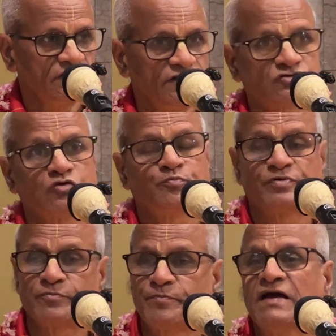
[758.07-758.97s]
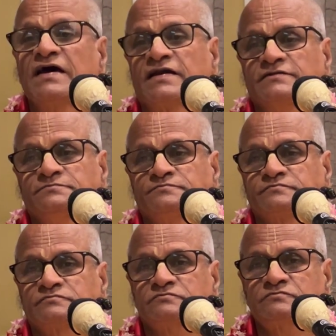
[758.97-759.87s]
is to prepare
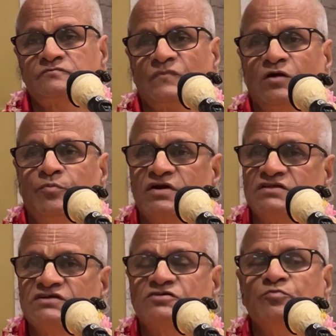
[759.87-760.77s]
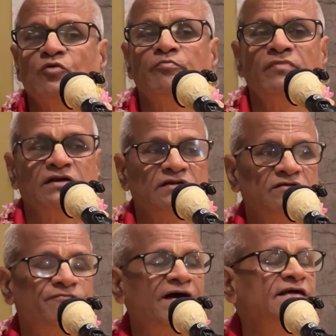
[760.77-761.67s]
for this moment,
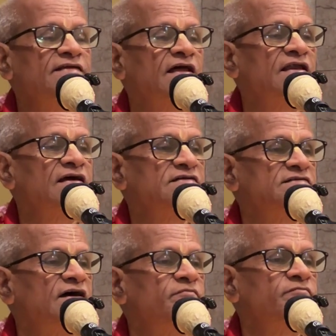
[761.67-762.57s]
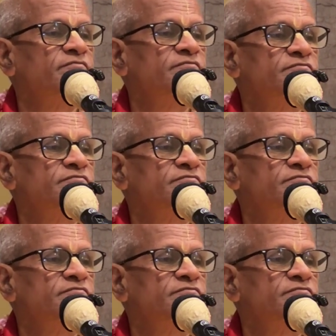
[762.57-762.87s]
the final exam.